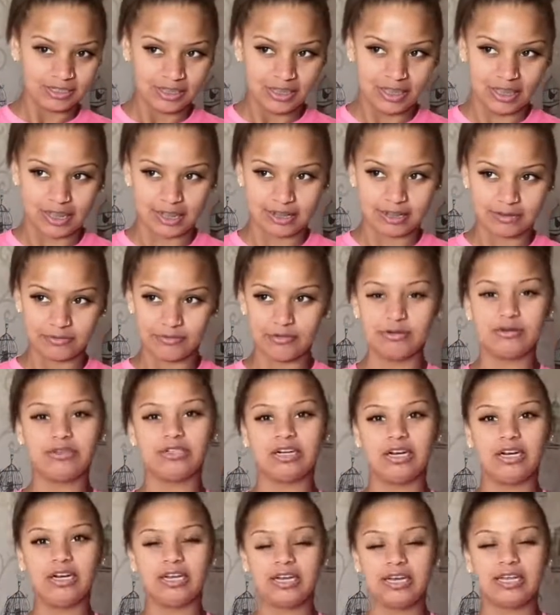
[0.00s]
Like if you were to
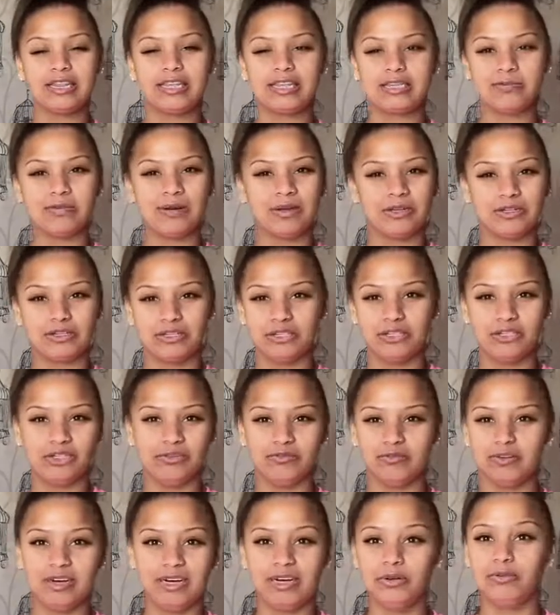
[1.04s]
look at this person, you
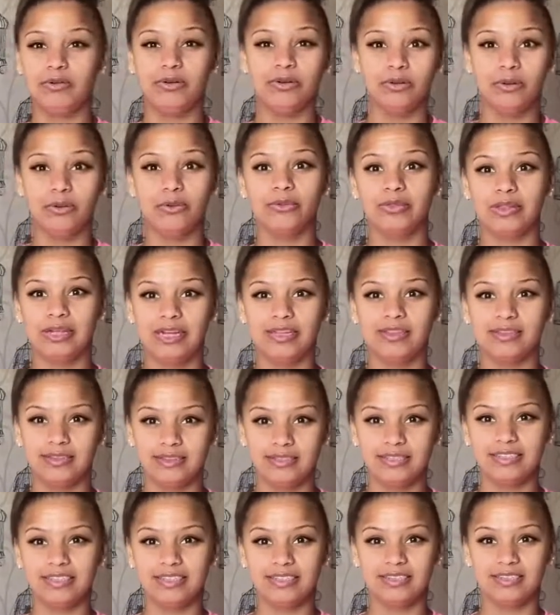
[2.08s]
really would not think that
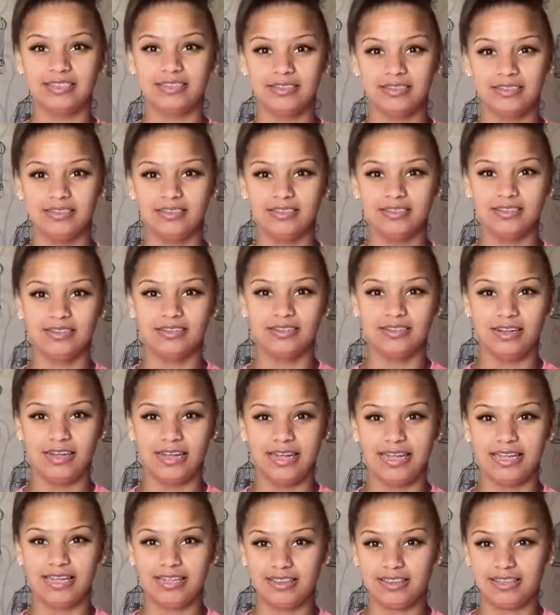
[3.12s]
this is
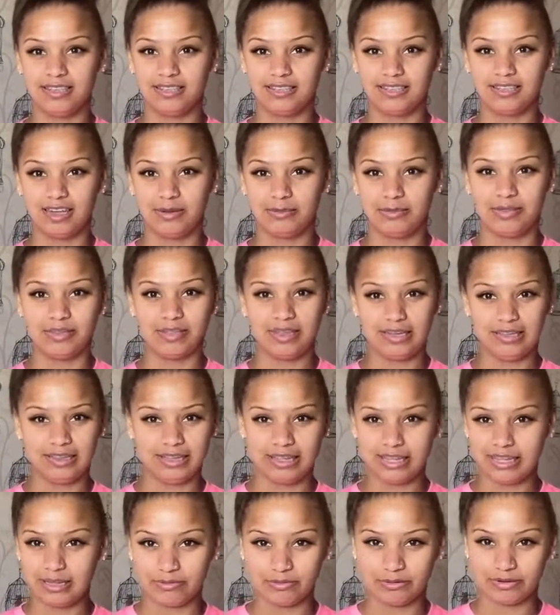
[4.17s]
like the type of thing that
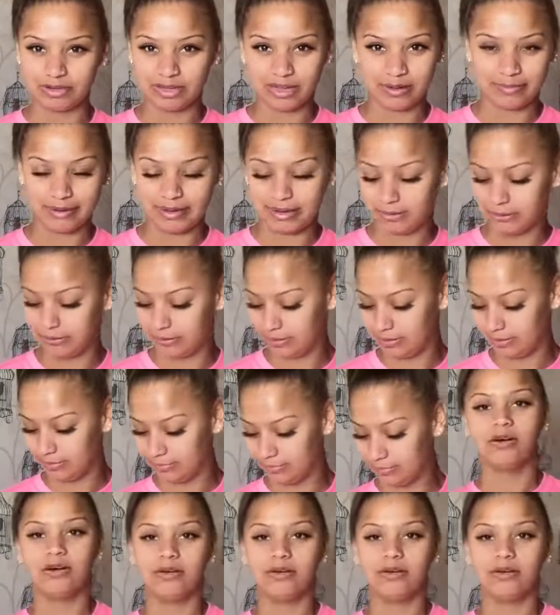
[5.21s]
he would come out with.